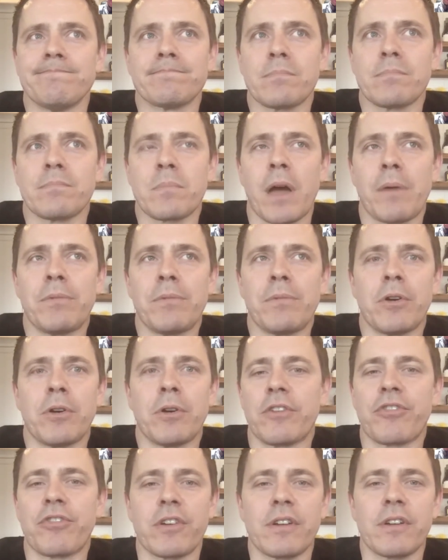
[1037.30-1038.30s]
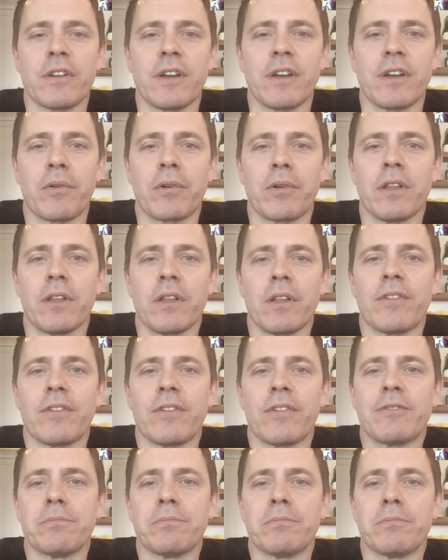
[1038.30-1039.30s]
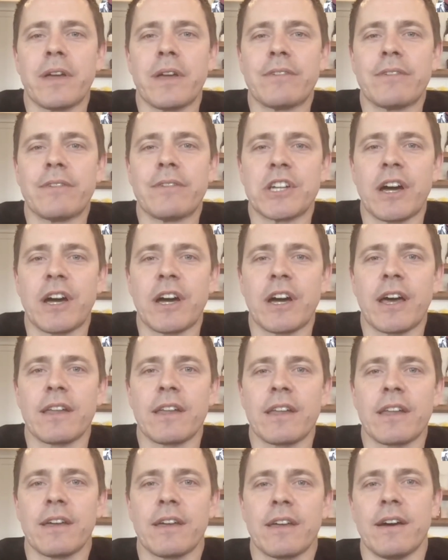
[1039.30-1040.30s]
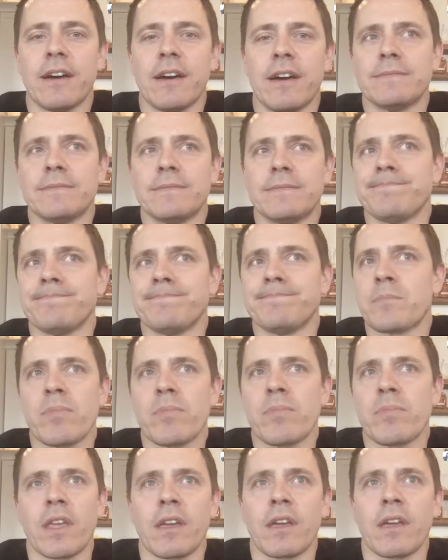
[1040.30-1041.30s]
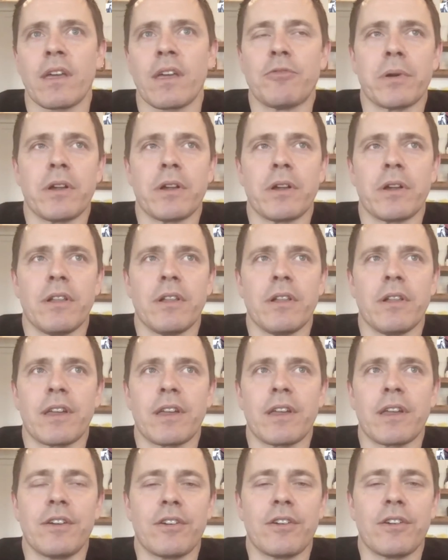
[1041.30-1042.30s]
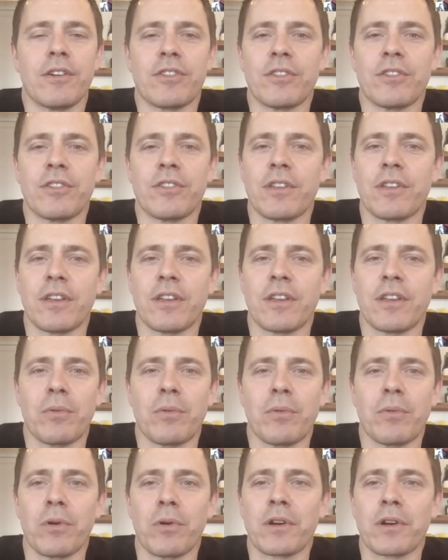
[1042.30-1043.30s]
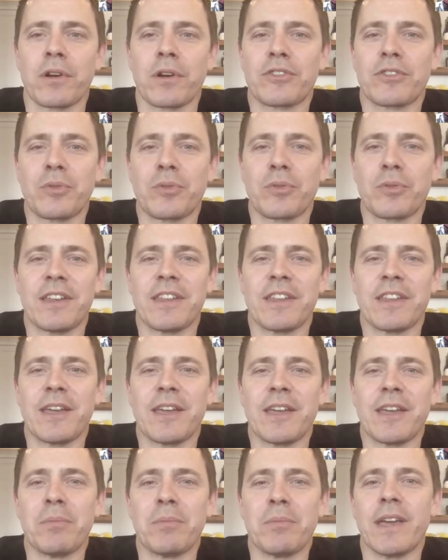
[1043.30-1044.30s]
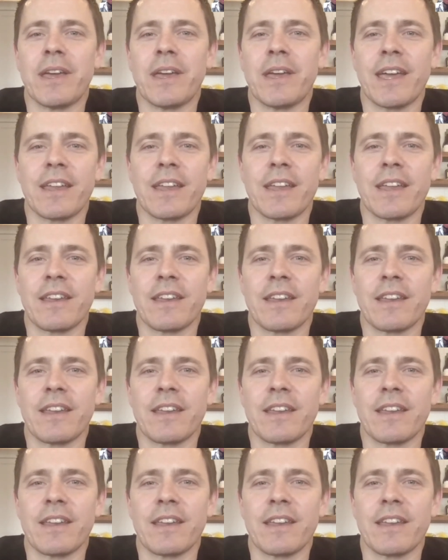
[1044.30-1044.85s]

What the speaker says: I'm no different. I would love to have a shot. I've put a lot of years and work and sweat into the NBA, and